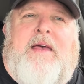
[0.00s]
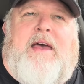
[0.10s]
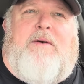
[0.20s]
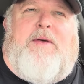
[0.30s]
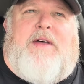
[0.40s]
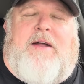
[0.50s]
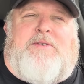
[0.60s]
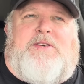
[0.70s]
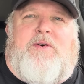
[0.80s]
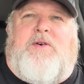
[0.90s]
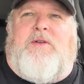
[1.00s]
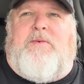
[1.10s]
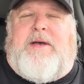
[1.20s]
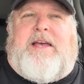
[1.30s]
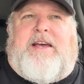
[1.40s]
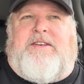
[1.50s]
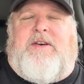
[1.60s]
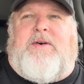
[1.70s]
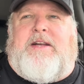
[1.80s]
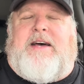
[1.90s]
and we thought it was so cool that we could get
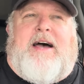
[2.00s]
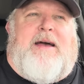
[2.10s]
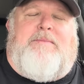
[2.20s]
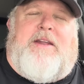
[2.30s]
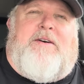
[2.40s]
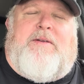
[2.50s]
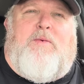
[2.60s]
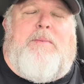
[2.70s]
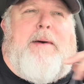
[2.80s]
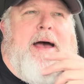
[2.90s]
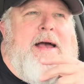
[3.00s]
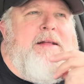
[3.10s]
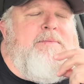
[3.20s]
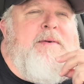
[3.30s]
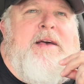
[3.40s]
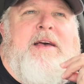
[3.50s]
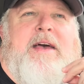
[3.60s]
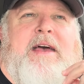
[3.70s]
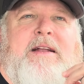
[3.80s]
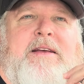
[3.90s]
two at a time, you know, in one bag and,
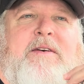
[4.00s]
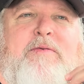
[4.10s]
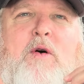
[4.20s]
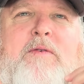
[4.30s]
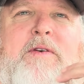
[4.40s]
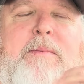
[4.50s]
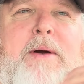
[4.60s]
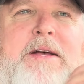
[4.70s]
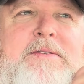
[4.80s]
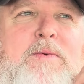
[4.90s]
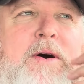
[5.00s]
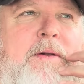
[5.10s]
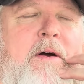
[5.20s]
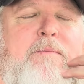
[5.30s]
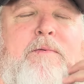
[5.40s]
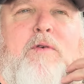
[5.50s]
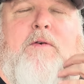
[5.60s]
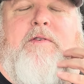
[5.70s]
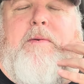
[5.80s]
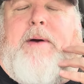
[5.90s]
and get four for the price of one or
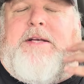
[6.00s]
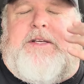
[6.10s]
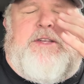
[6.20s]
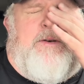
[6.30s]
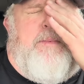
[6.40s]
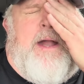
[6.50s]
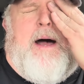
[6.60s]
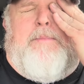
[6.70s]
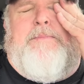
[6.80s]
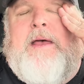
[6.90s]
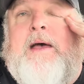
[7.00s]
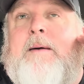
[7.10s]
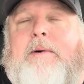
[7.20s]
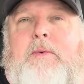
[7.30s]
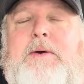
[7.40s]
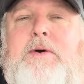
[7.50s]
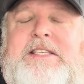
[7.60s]
four for the price of two. But, um, but we would